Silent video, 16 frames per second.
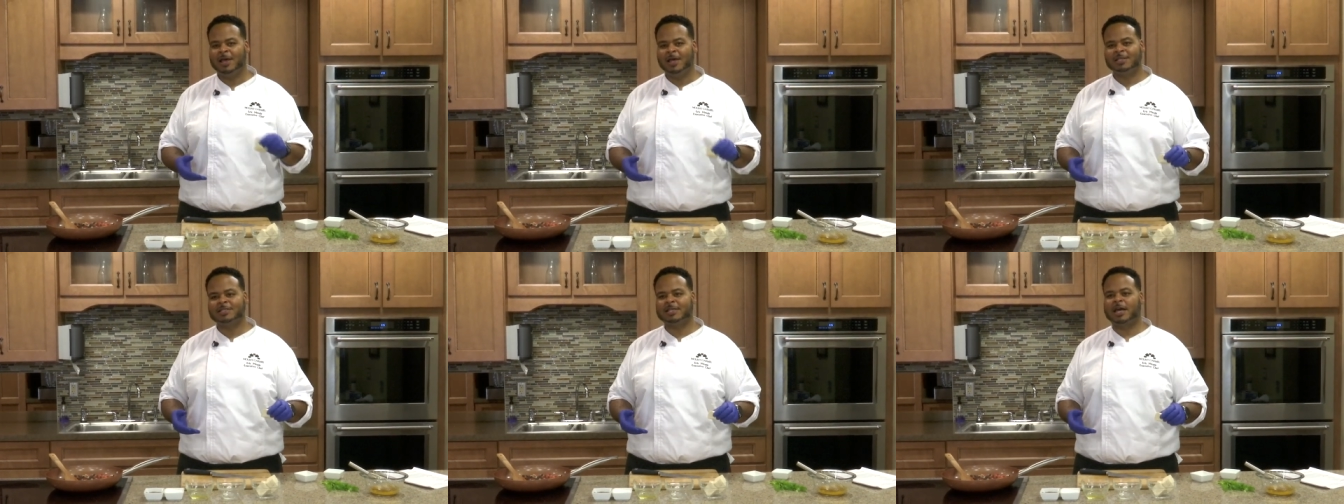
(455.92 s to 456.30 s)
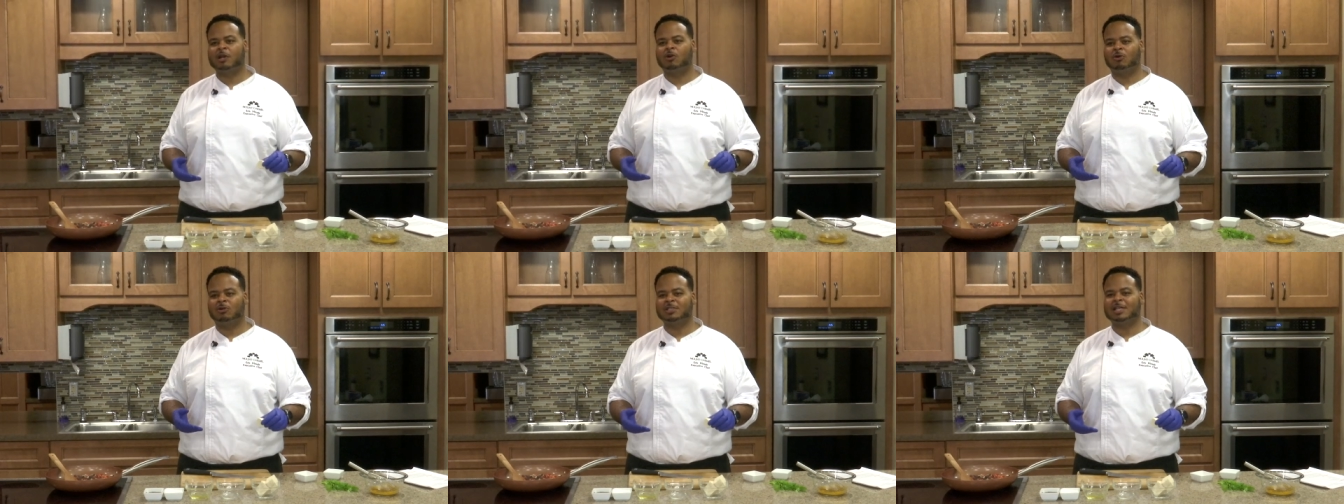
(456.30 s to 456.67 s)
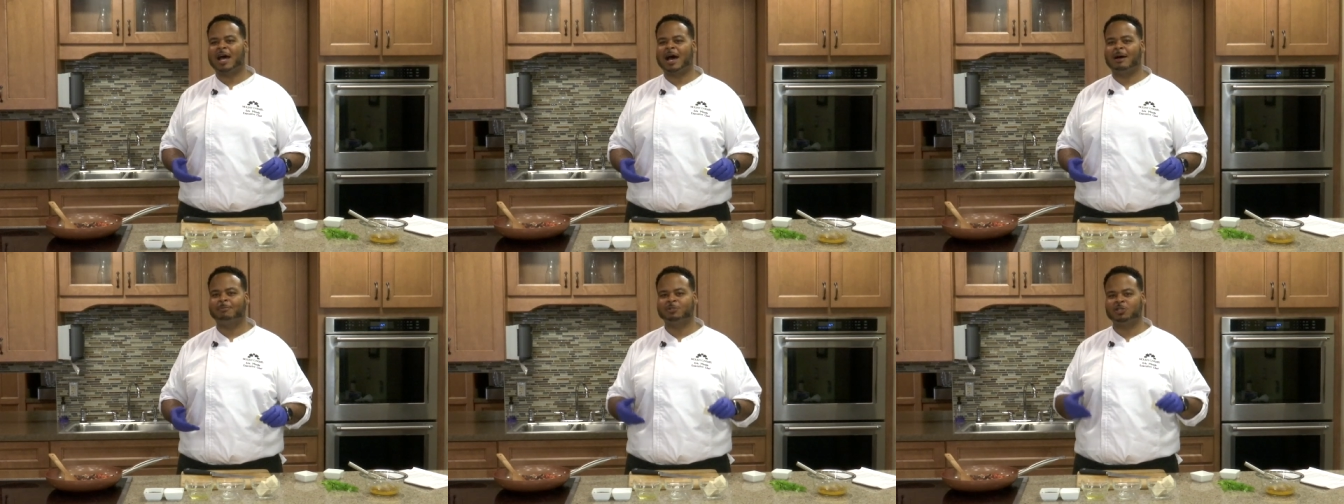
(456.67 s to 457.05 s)
Set it on
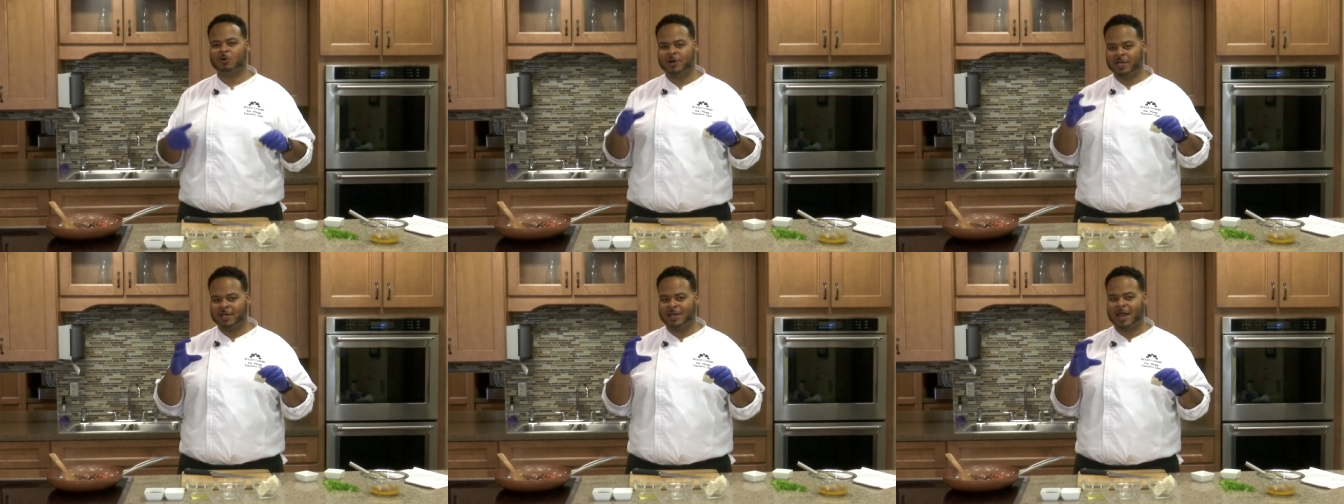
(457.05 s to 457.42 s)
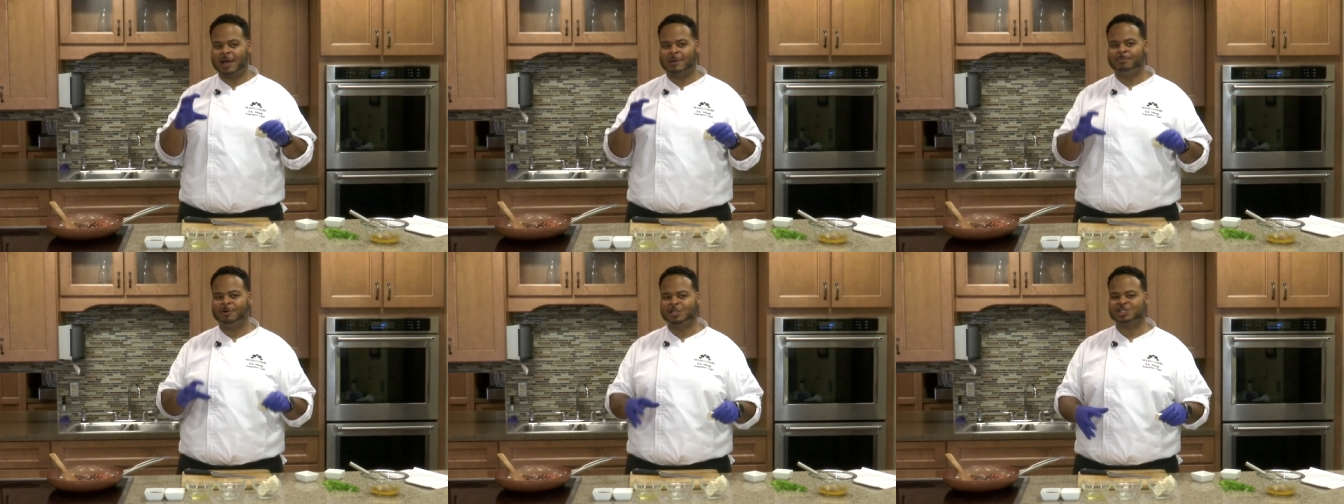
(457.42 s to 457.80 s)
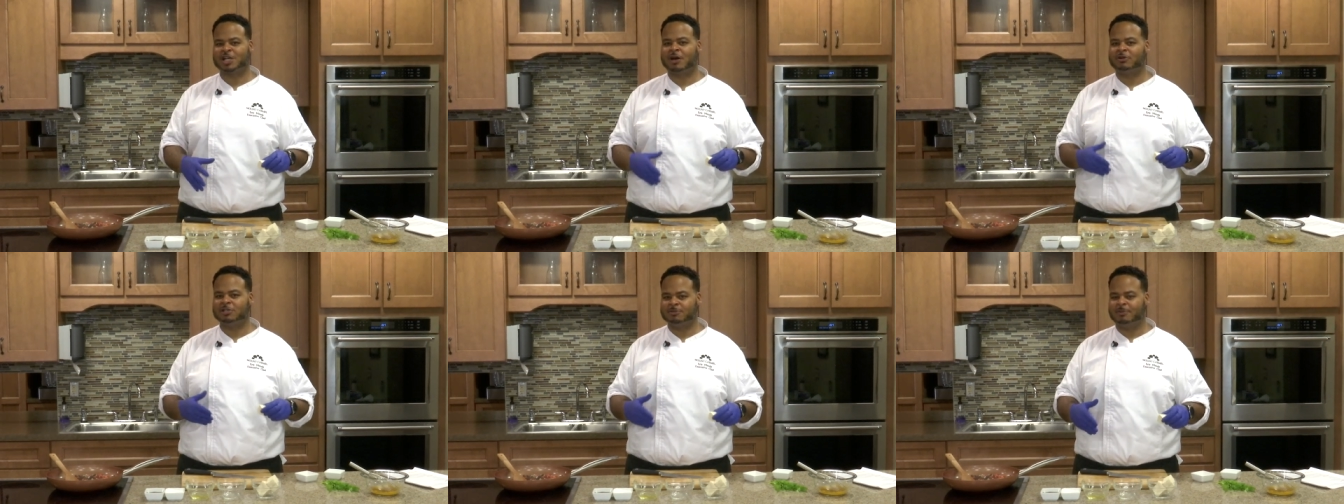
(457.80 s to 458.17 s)
top so it can push
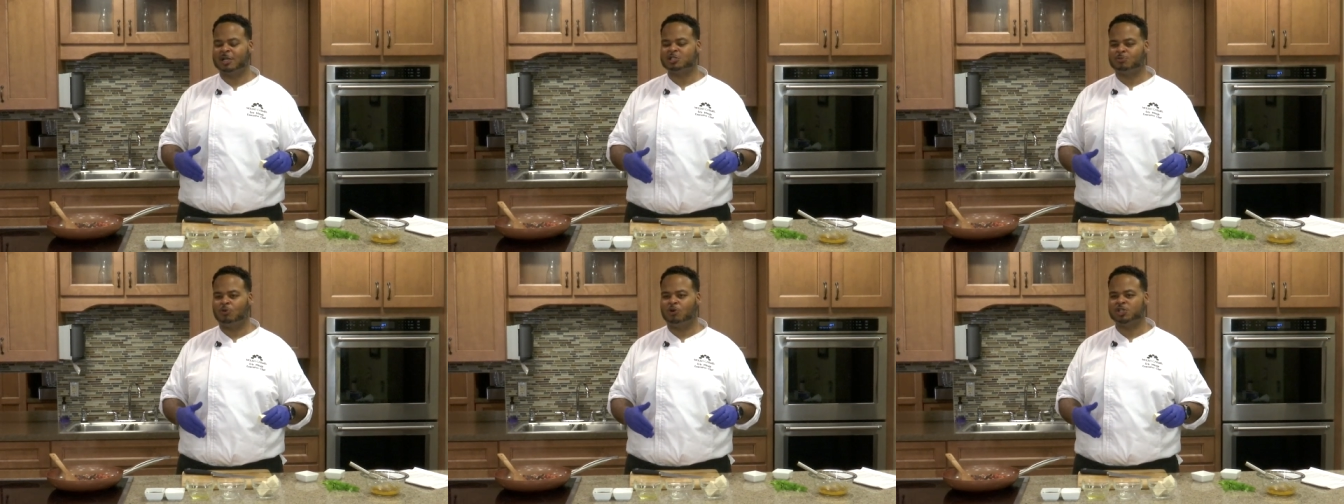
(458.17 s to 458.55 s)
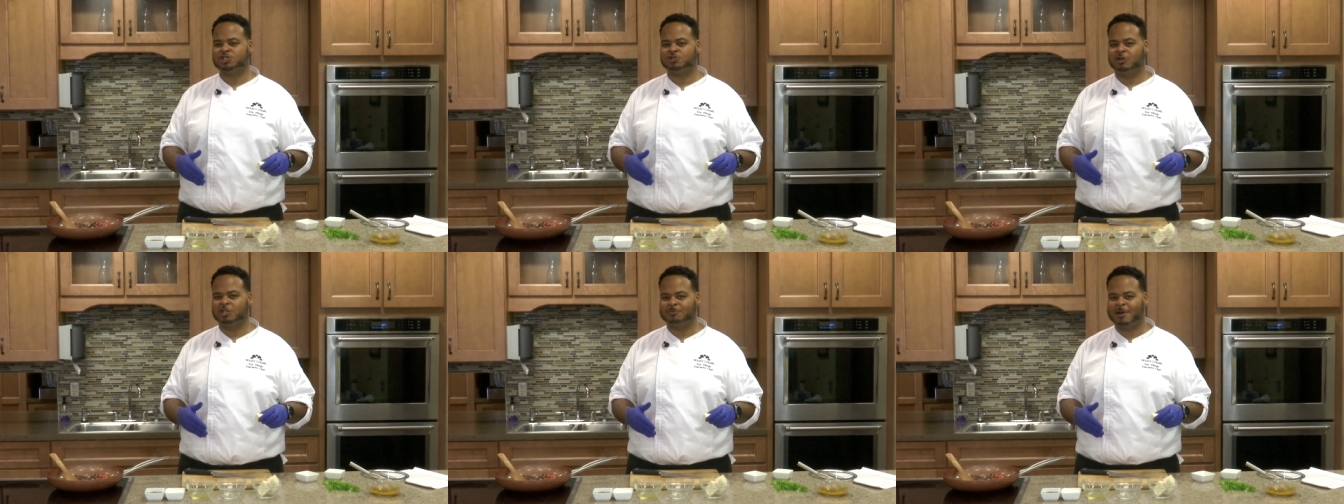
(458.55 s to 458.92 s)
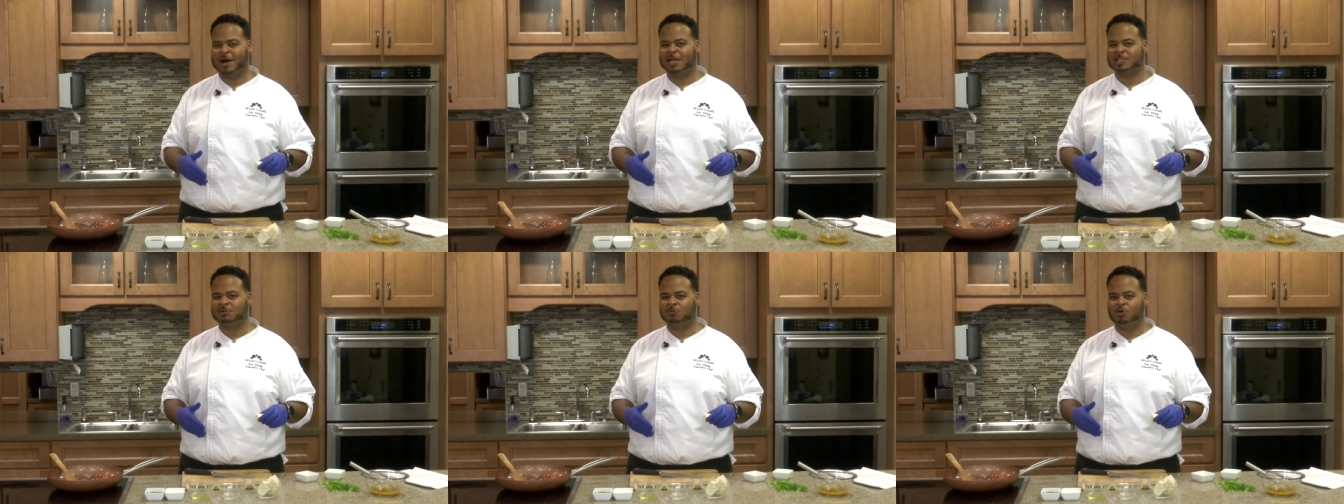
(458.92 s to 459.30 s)
out as much moisture as
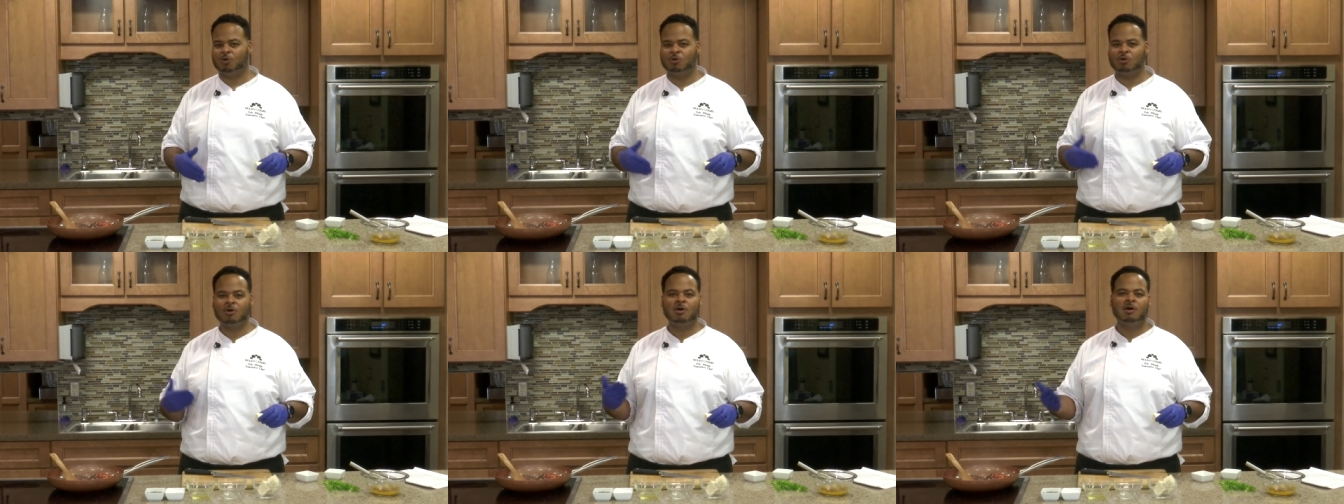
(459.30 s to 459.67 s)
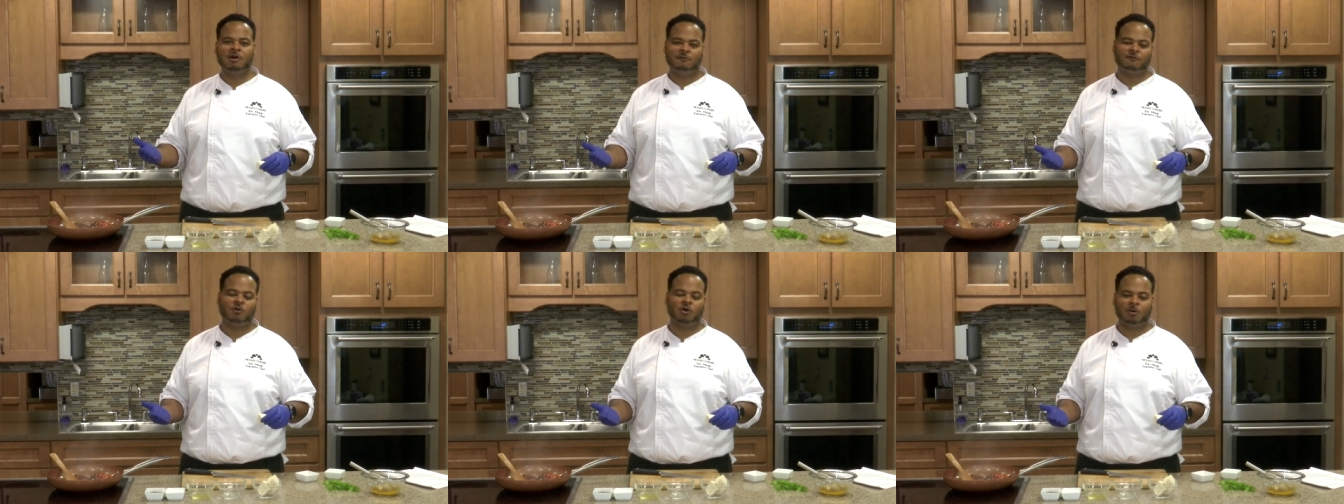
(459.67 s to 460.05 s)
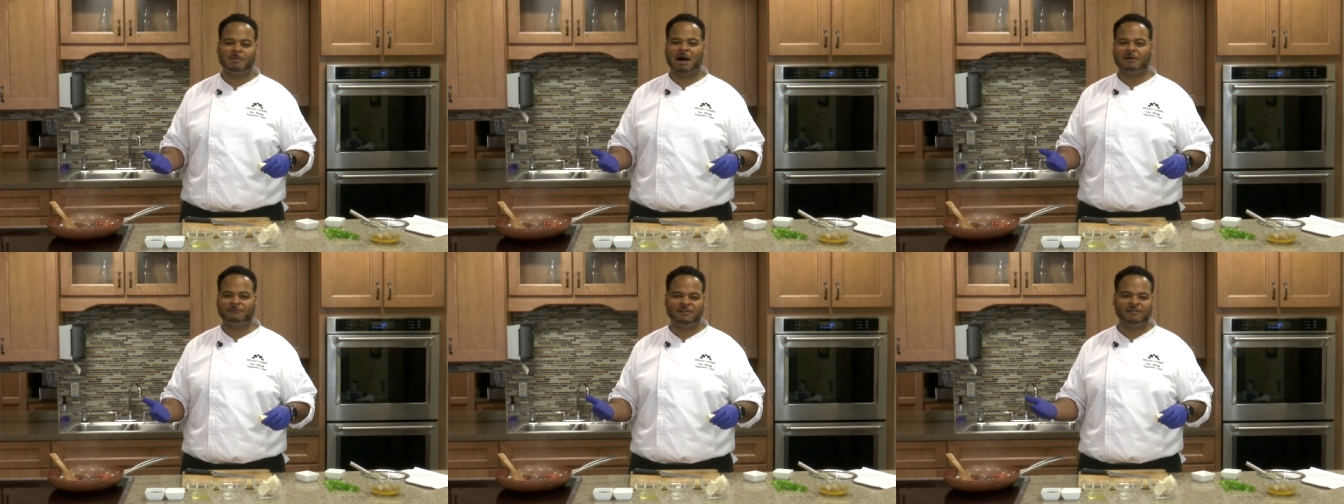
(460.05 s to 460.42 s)
possible for
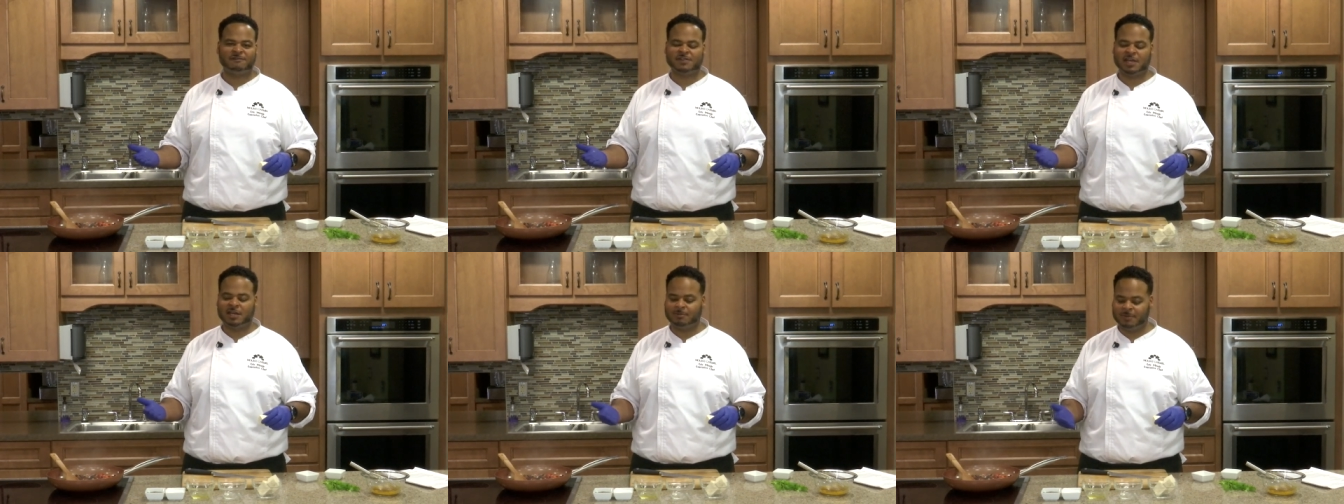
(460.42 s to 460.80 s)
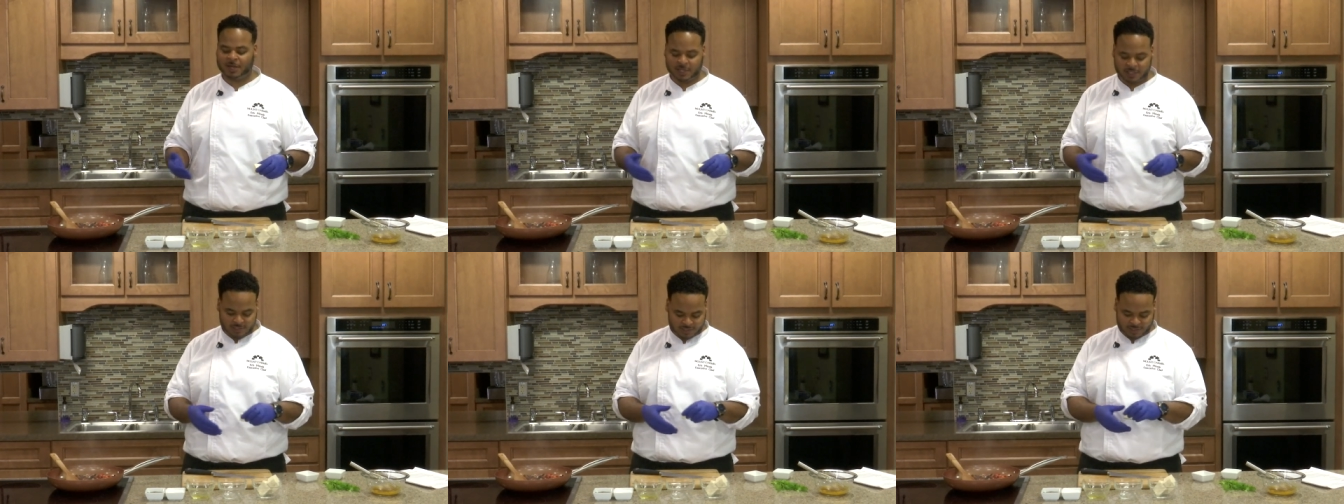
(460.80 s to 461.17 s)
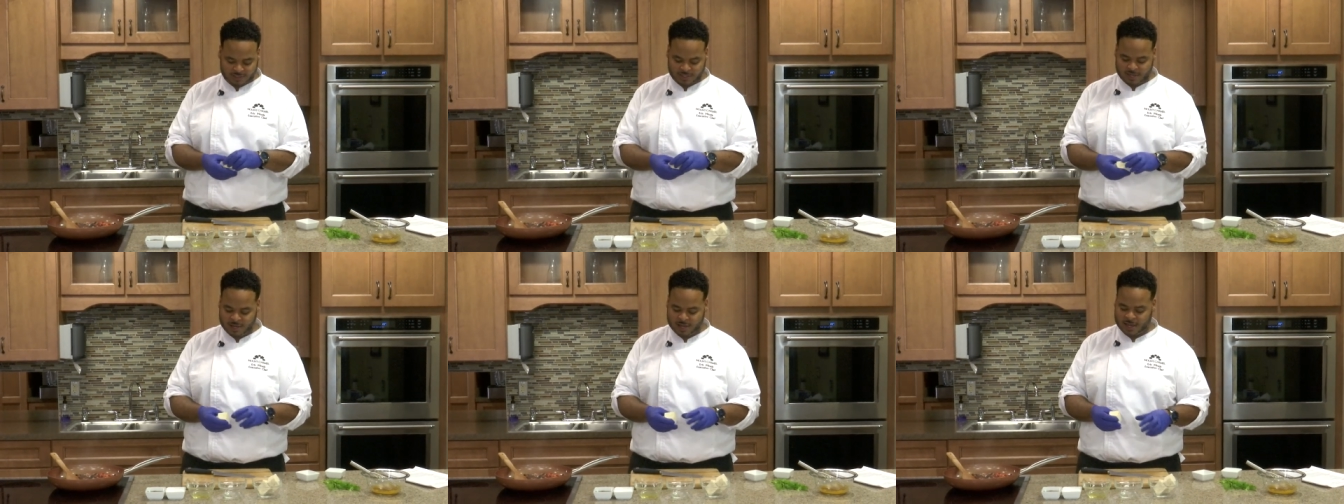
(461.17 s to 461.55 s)
about 15 minutes.